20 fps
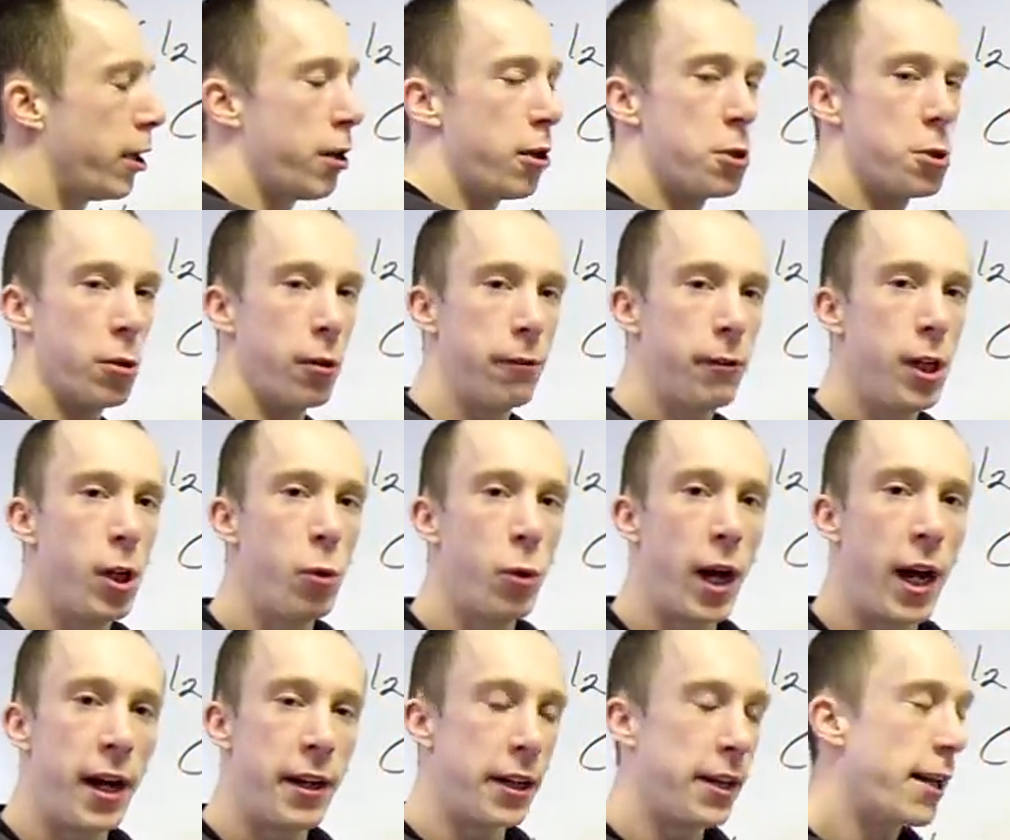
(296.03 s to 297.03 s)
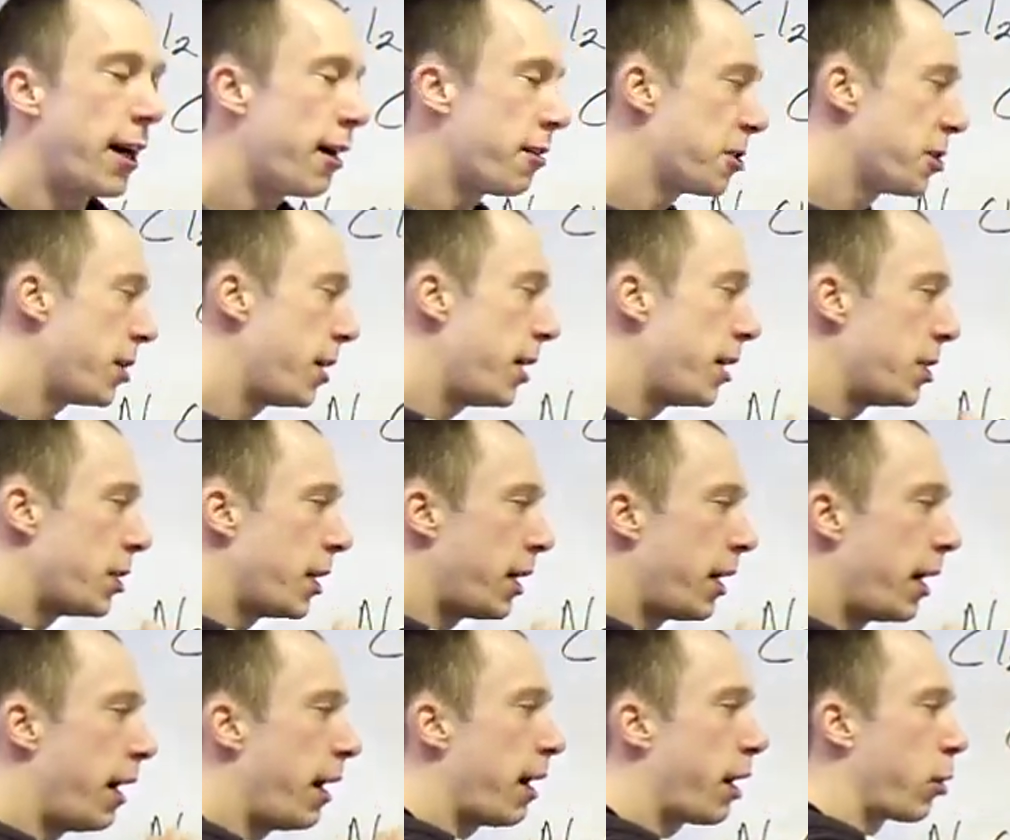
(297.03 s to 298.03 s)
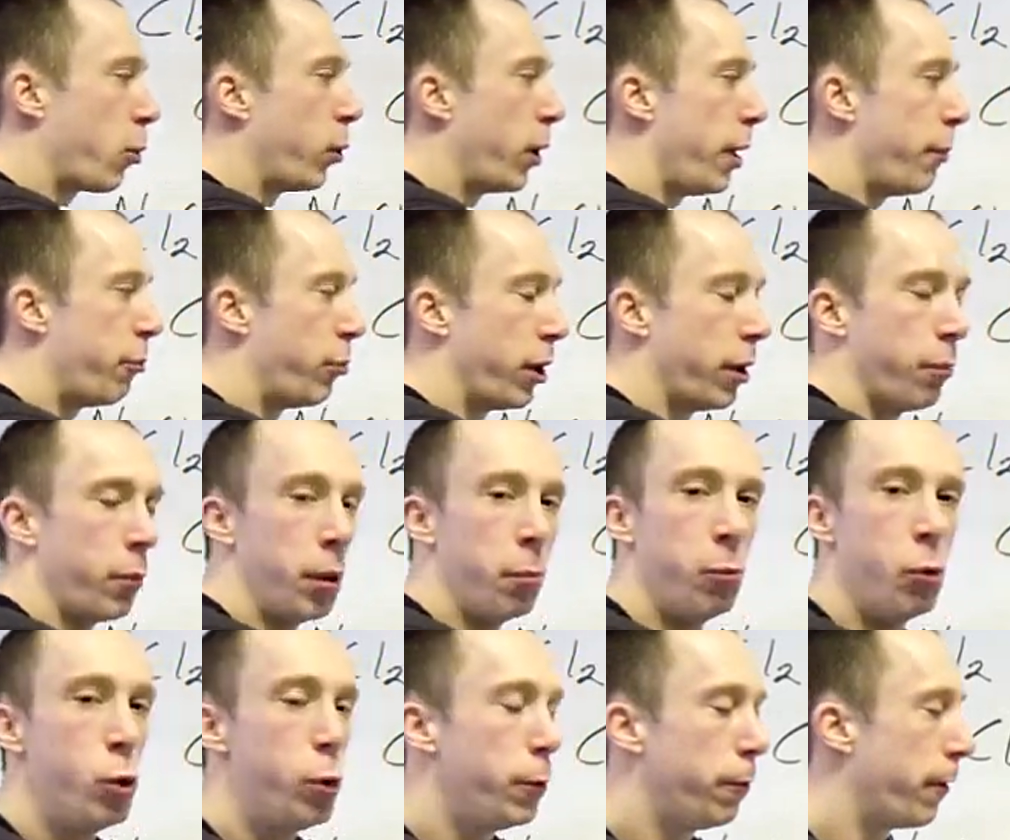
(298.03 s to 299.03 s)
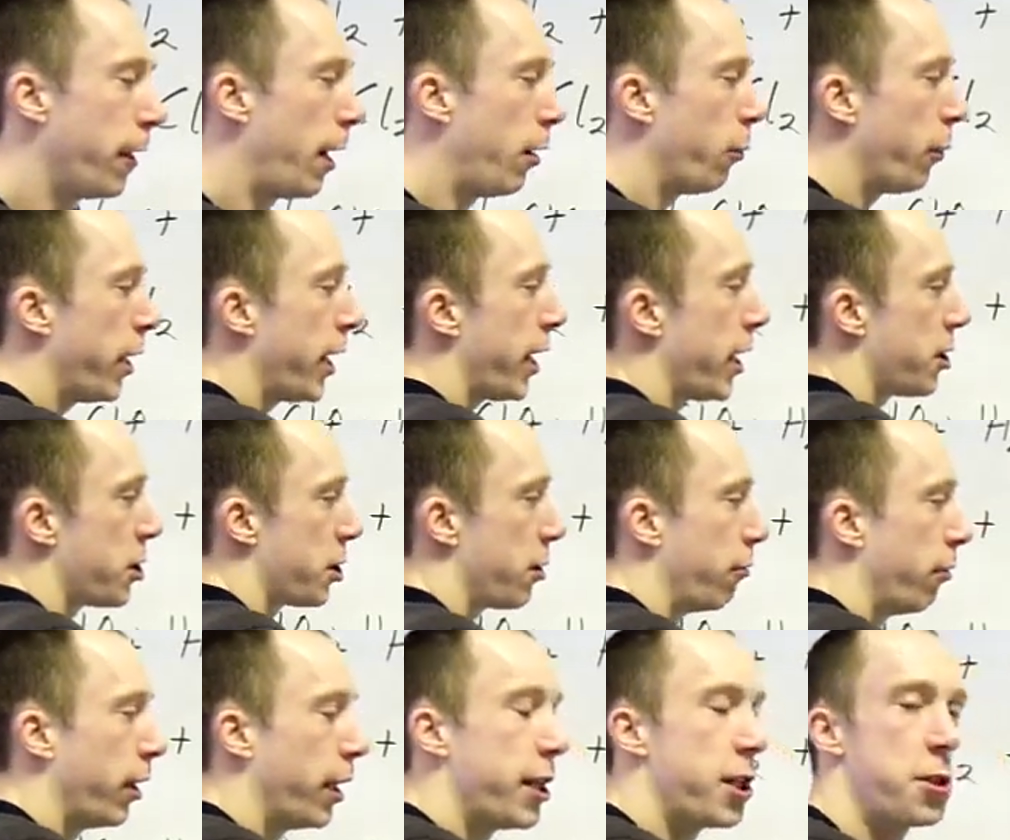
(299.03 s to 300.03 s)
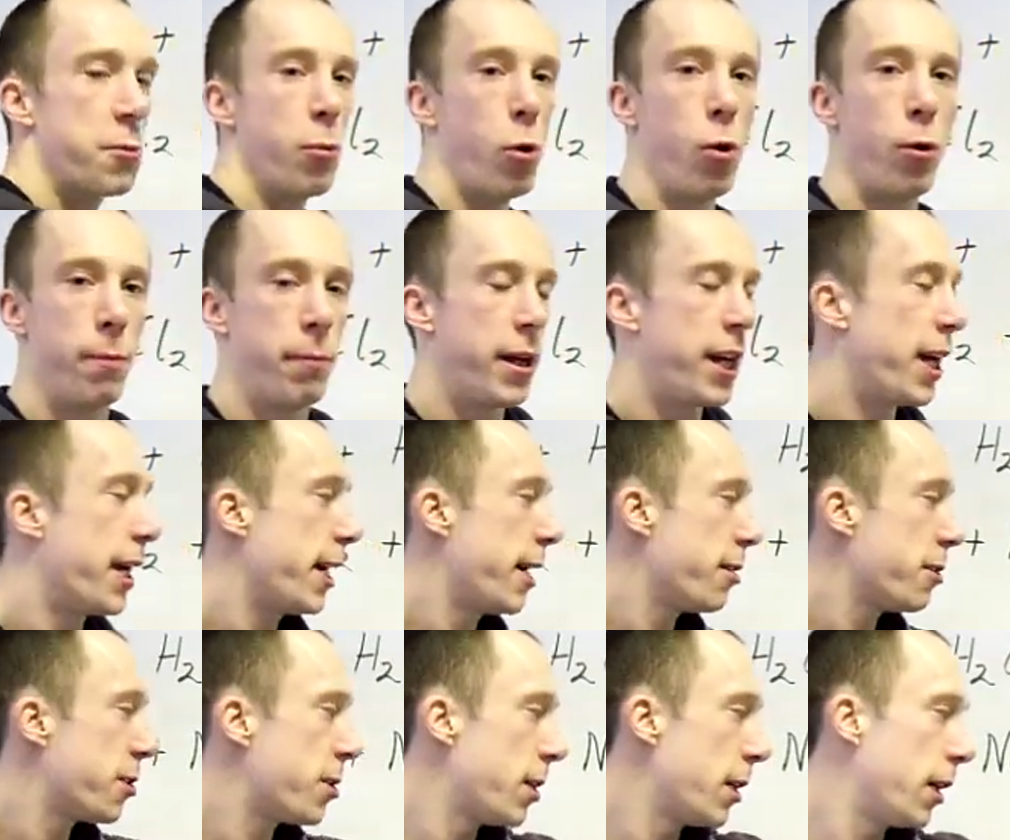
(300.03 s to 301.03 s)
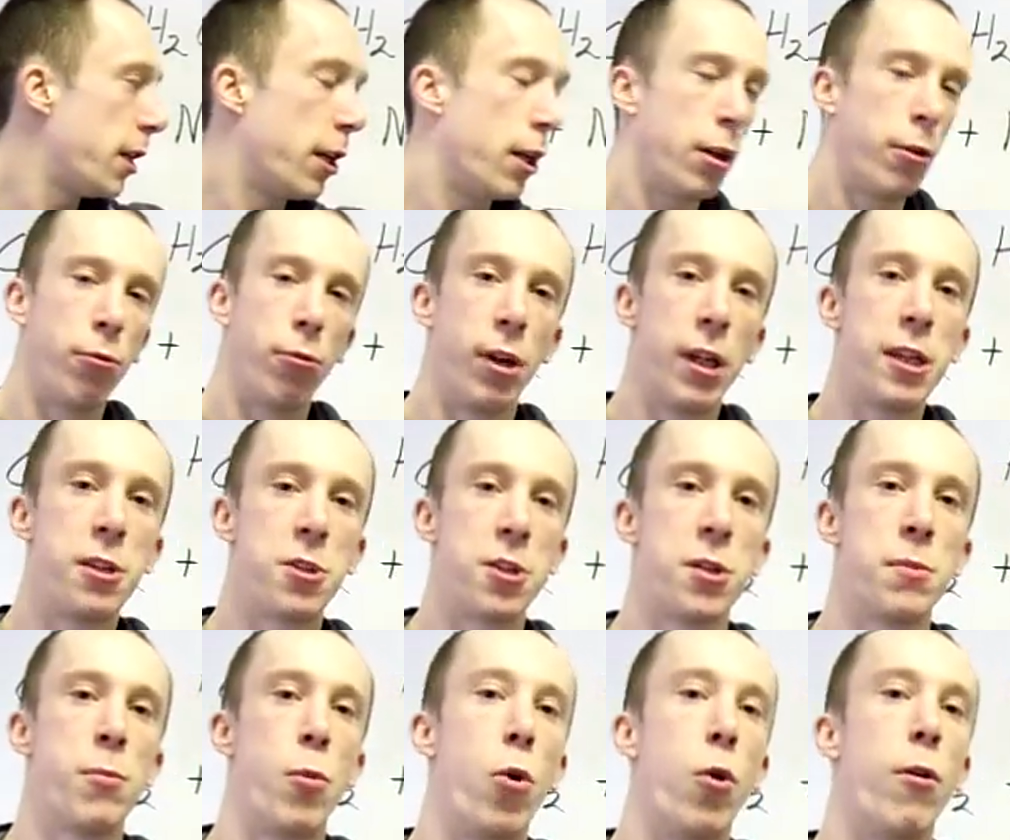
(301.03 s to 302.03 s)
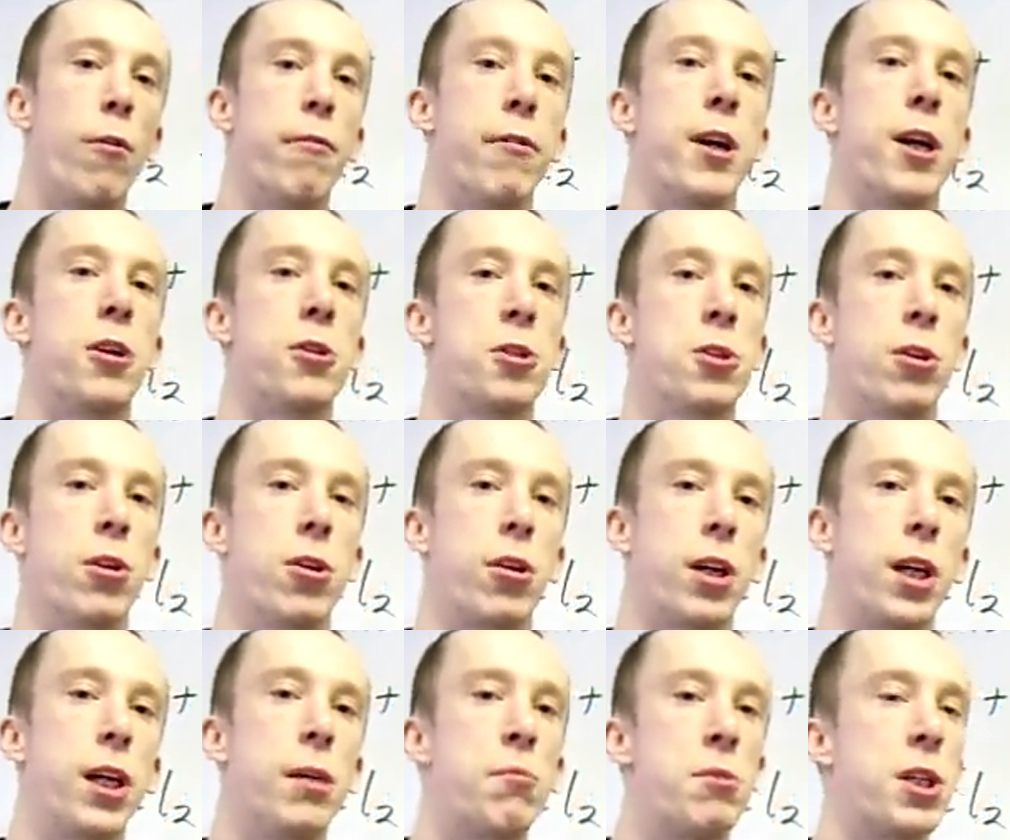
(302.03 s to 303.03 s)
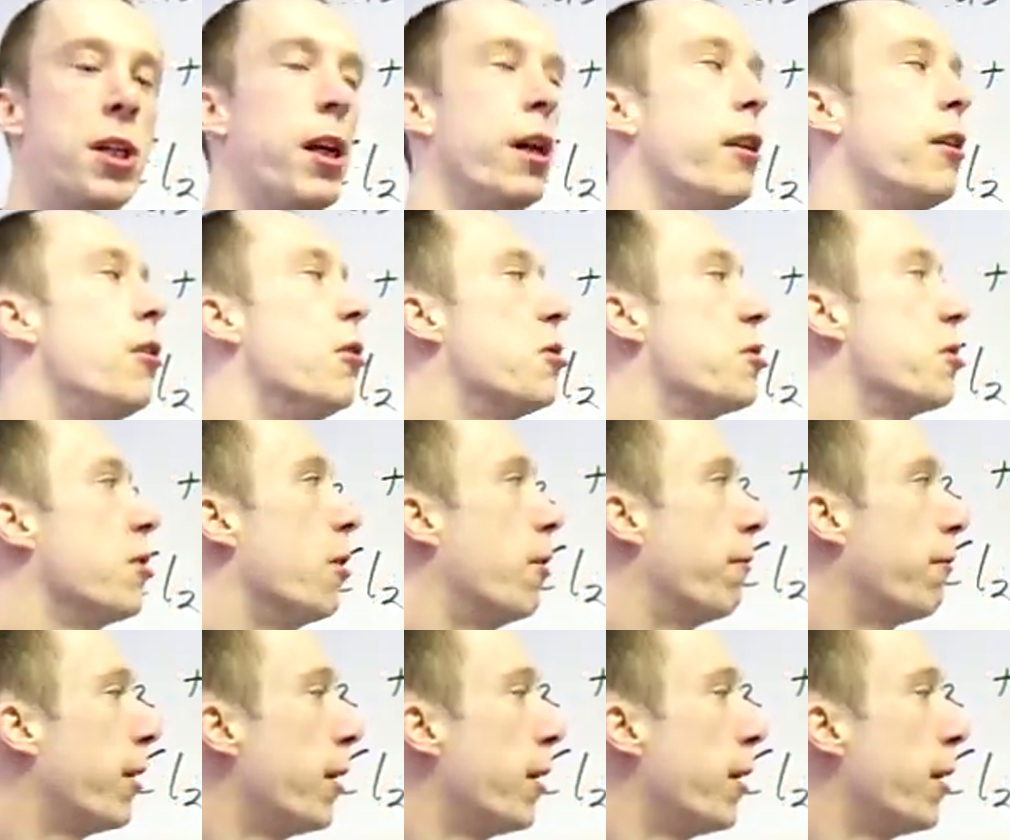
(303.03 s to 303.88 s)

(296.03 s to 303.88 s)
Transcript: So if you add an acid, equilibrium will move that way to release more base, releases more of this, so keeps killing stuff.